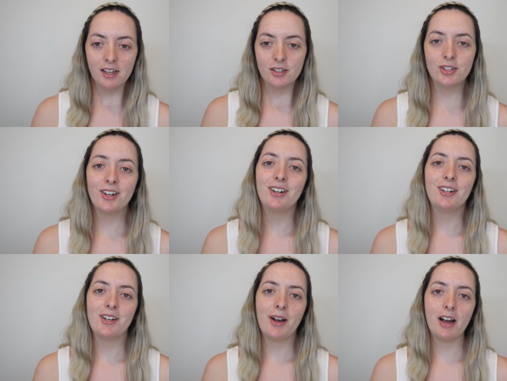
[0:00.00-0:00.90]
So
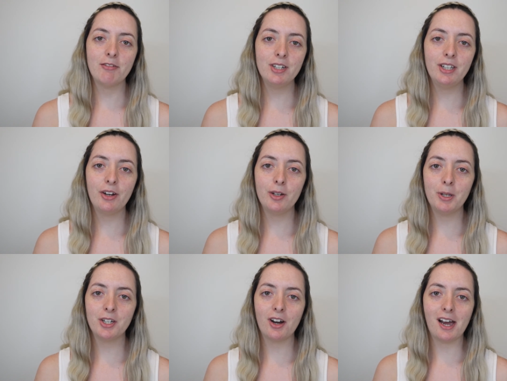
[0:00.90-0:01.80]
I really hope
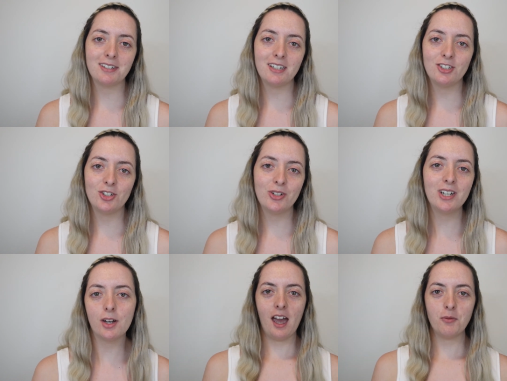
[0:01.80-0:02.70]
you guys enjoy
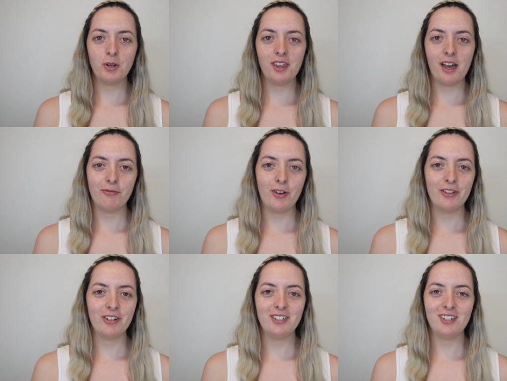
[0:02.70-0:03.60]
it. And without
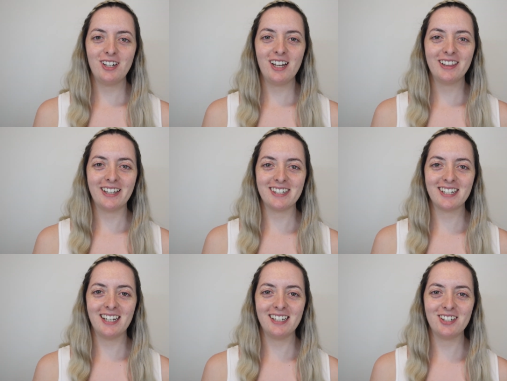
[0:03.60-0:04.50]
further ado, let's
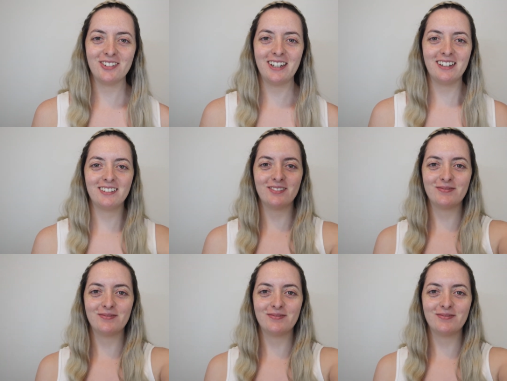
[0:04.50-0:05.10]
get into it.